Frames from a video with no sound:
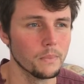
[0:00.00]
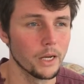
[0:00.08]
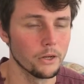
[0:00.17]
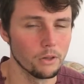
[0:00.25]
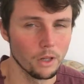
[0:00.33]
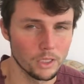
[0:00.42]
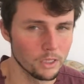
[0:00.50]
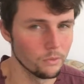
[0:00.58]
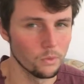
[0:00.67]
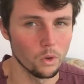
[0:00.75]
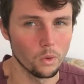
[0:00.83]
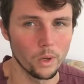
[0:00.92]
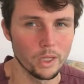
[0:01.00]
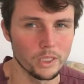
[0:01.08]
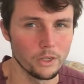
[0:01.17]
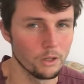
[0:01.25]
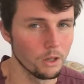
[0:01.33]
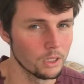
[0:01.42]
I do lots of wall
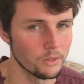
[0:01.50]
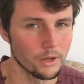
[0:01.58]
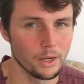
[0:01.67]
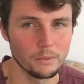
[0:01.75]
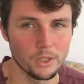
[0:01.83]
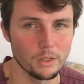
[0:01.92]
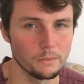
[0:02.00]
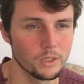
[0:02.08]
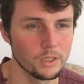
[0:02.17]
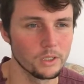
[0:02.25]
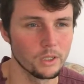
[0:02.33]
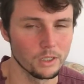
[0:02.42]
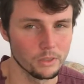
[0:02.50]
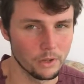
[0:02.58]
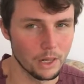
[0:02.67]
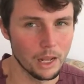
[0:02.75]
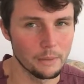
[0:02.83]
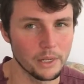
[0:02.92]
runs, I do lots of arm jumps, lots of
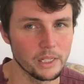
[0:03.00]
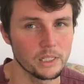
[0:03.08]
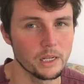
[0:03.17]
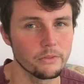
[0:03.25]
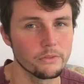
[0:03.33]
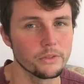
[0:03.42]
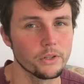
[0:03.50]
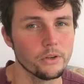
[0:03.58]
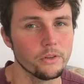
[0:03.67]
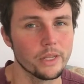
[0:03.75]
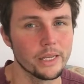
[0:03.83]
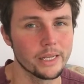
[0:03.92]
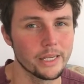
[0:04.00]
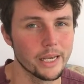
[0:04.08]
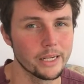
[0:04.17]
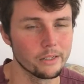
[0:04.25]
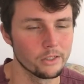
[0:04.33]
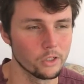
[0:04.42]
climbing stuff, so they
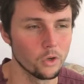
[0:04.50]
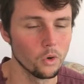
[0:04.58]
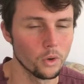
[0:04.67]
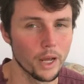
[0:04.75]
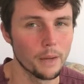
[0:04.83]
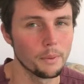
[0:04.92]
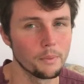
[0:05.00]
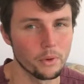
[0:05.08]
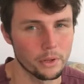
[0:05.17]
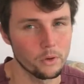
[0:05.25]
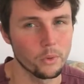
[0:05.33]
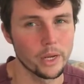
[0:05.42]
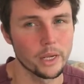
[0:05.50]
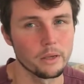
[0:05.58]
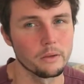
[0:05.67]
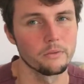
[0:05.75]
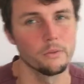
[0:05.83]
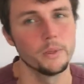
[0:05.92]
get torn up pretty quick
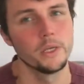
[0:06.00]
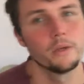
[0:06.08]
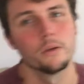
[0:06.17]
for me.